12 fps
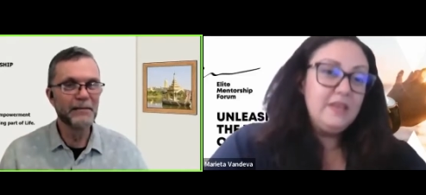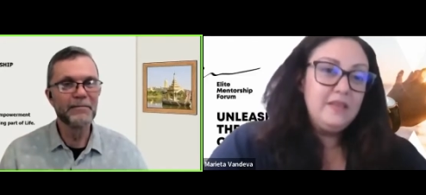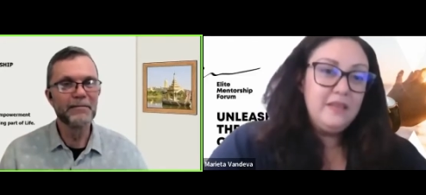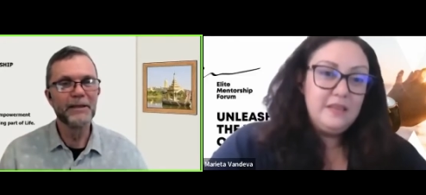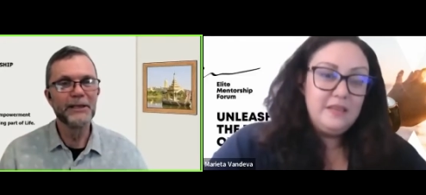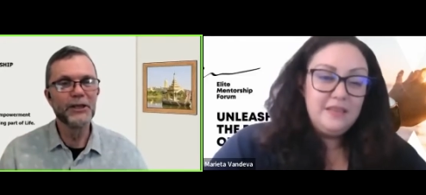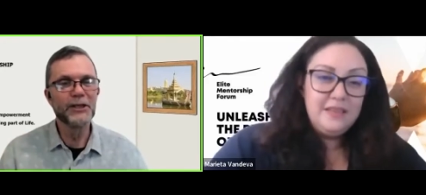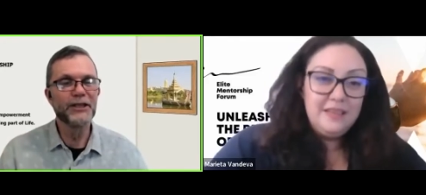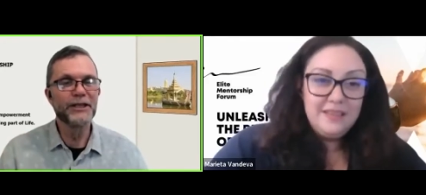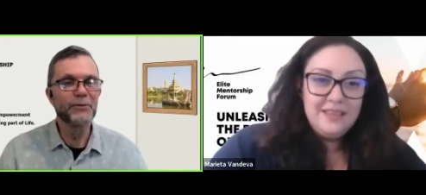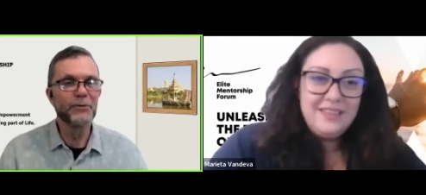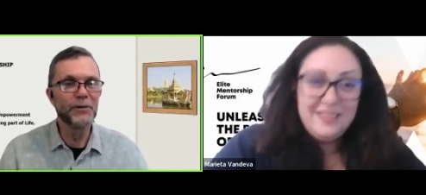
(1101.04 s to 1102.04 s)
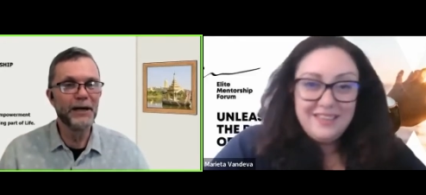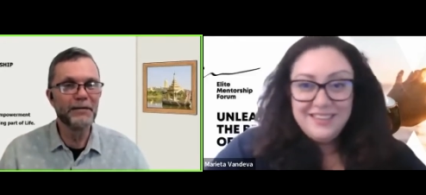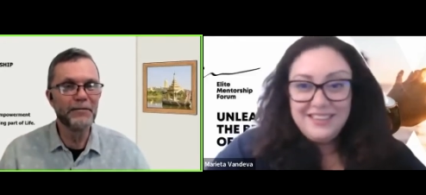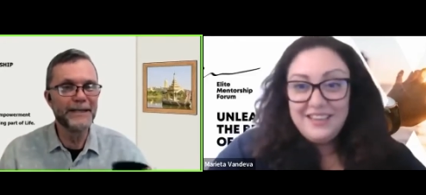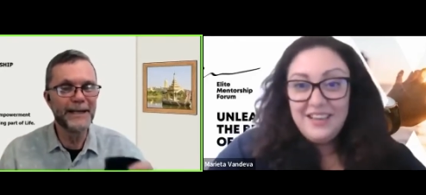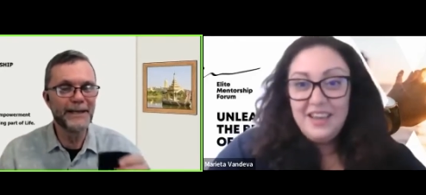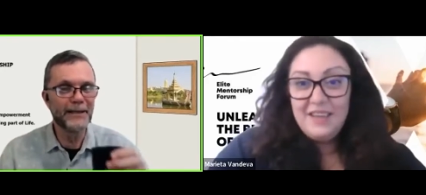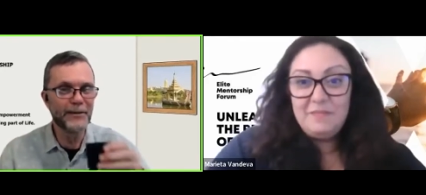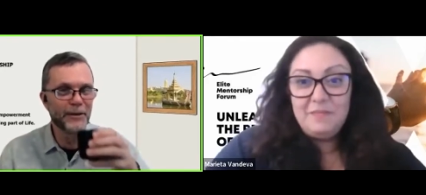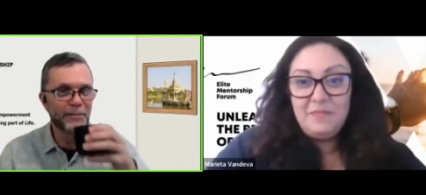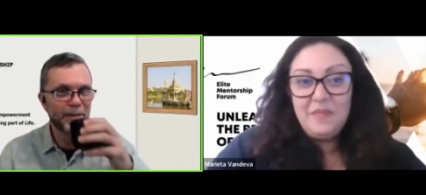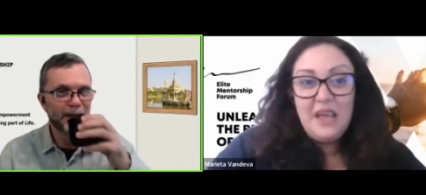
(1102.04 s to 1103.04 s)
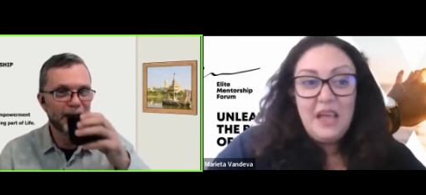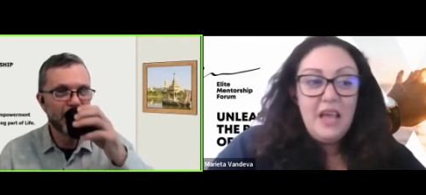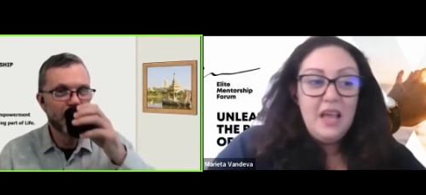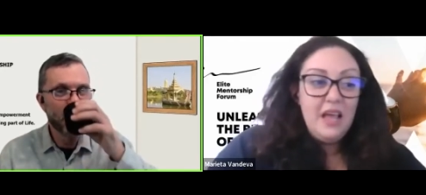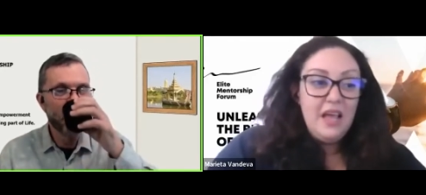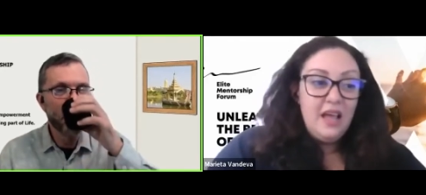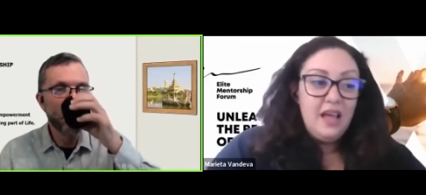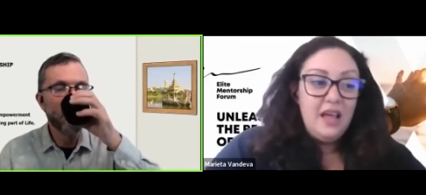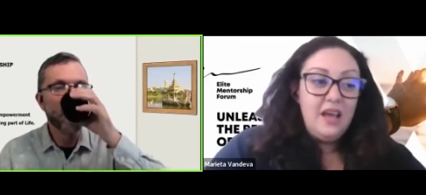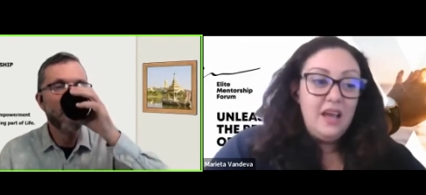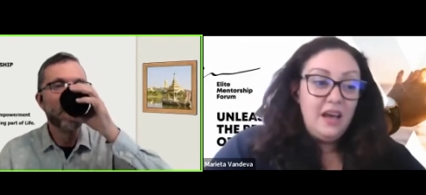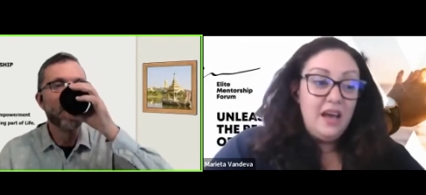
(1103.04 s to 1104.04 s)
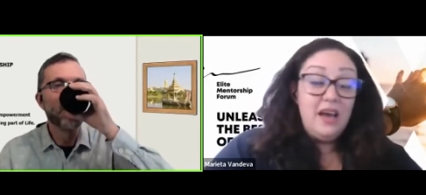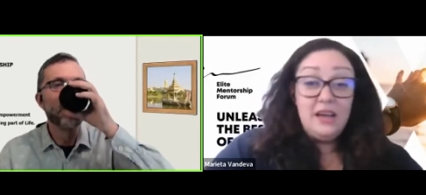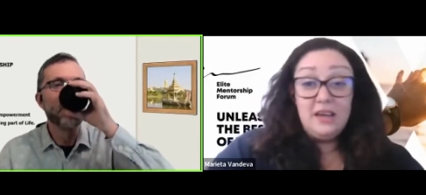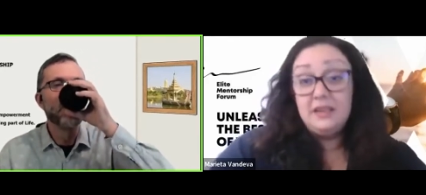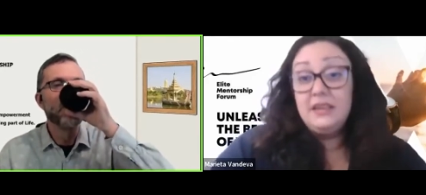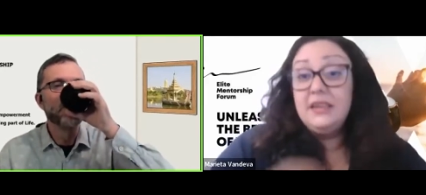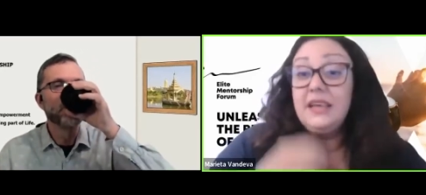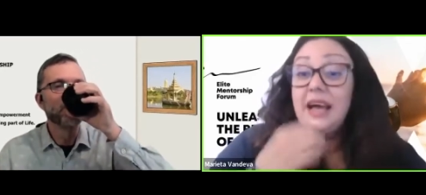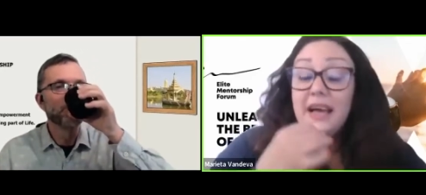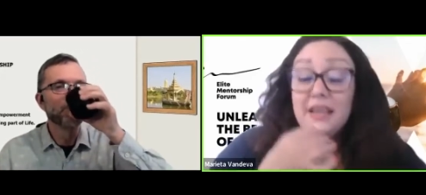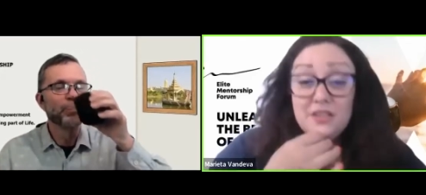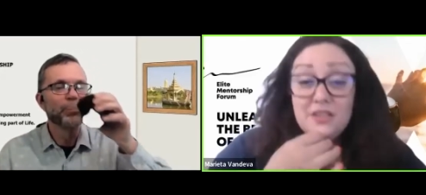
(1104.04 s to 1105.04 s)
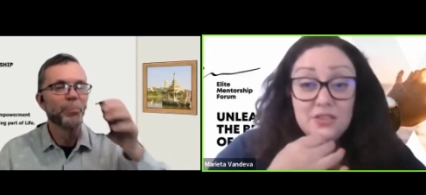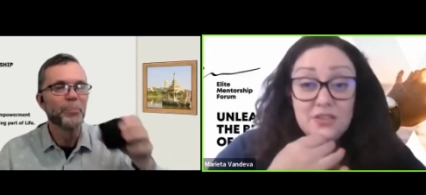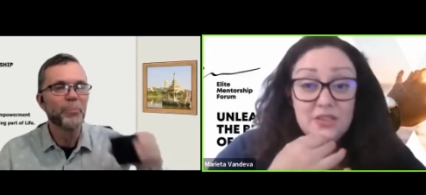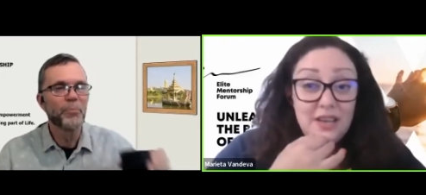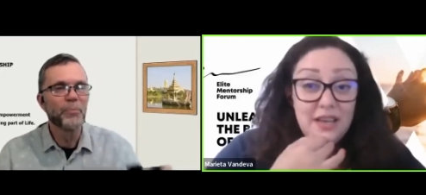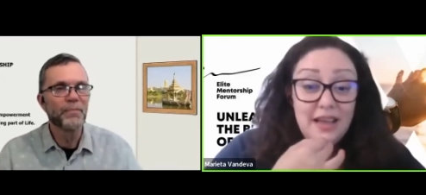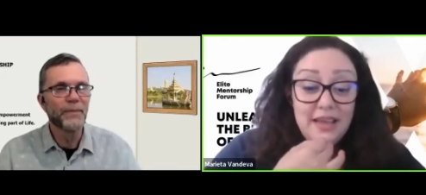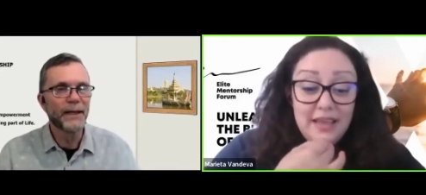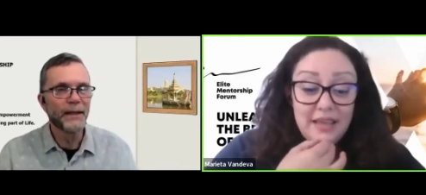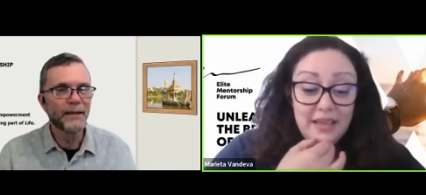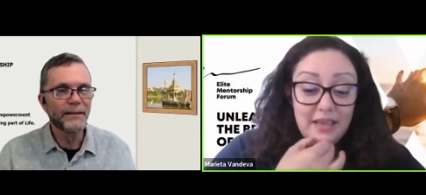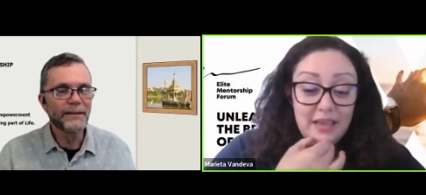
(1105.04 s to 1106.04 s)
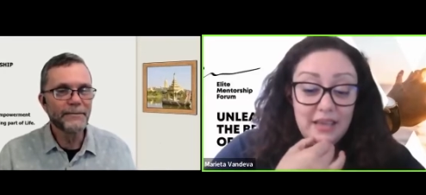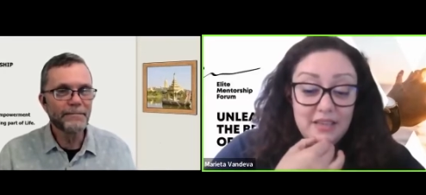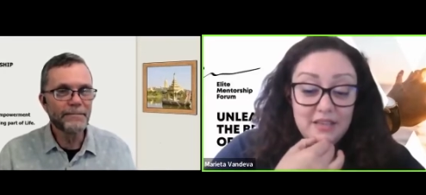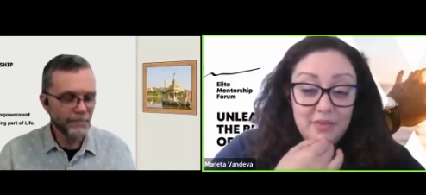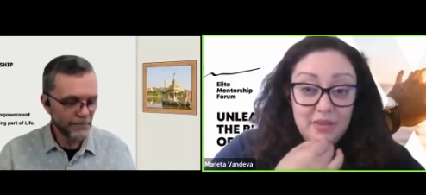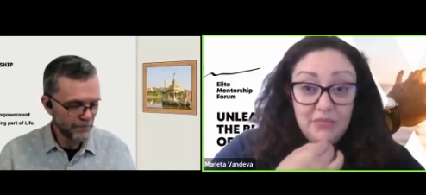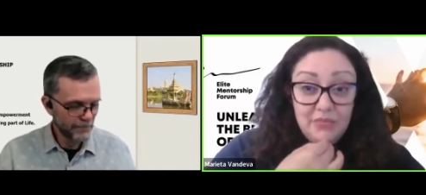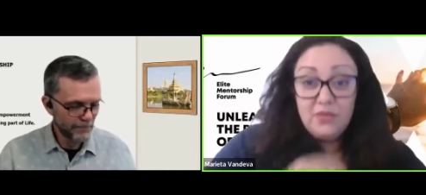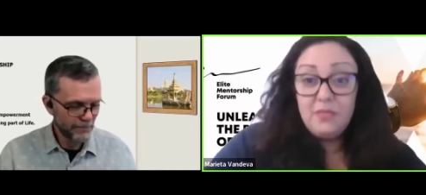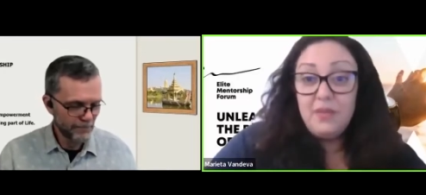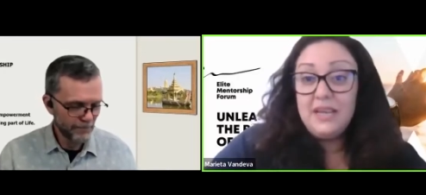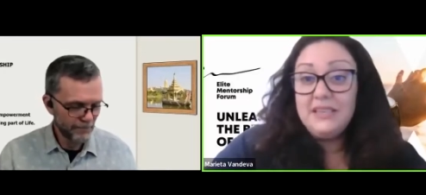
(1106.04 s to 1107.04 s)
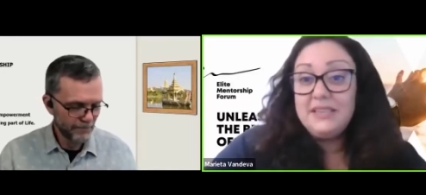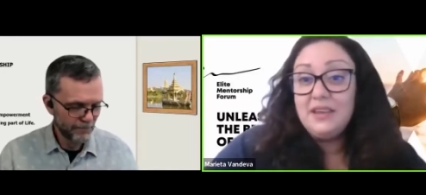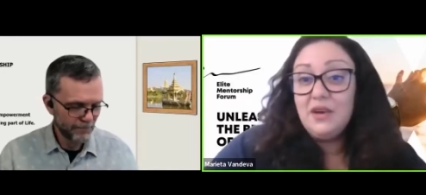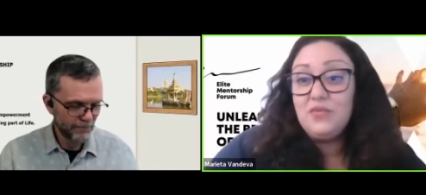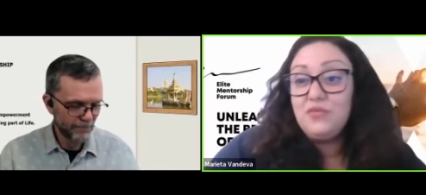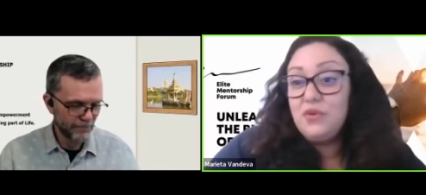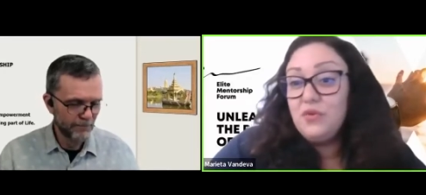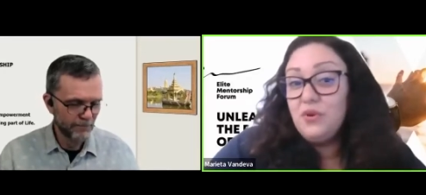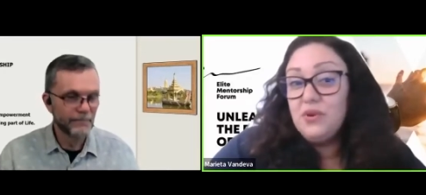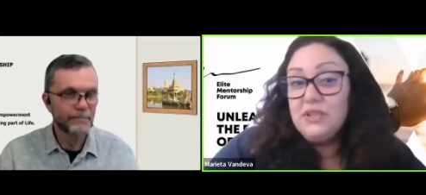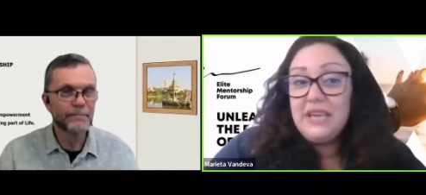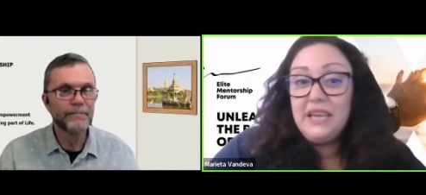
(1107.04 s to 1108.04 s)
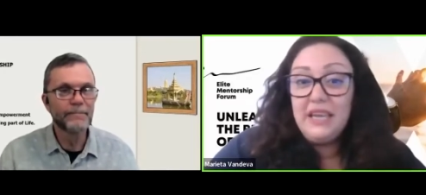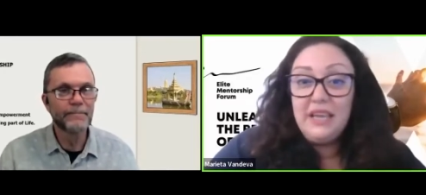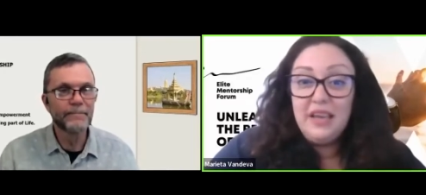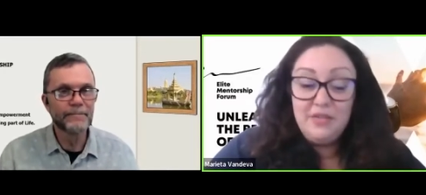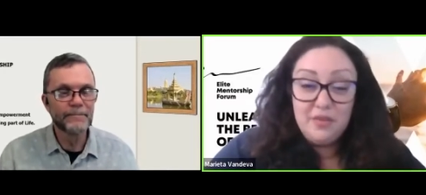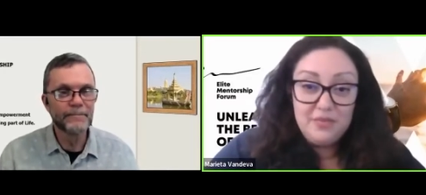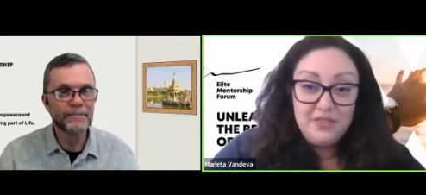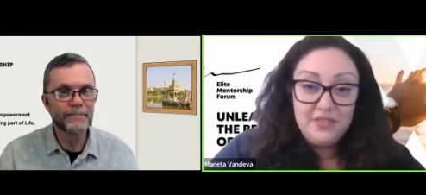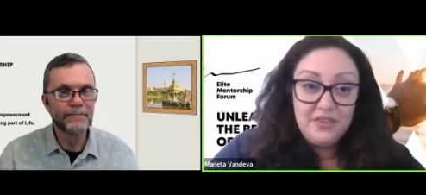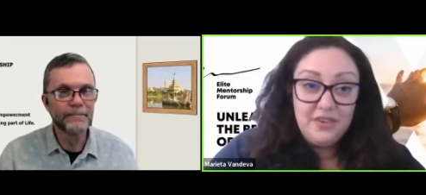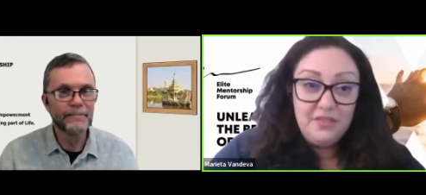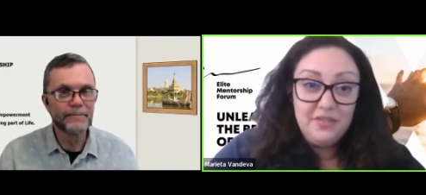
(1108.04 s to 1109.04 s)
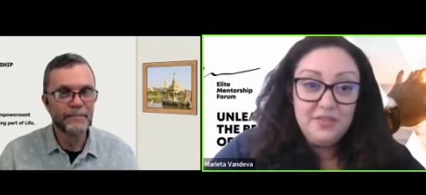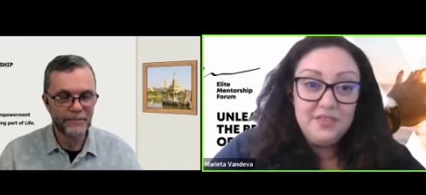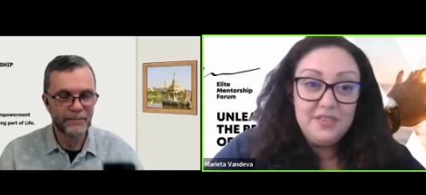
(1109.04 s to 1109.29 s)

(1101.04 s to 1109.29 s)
Speaker 1: life? Just general life, these yeah. archetypes.
Speaker 2: Uh, yeah, actually, I can speak for myself for what I have observed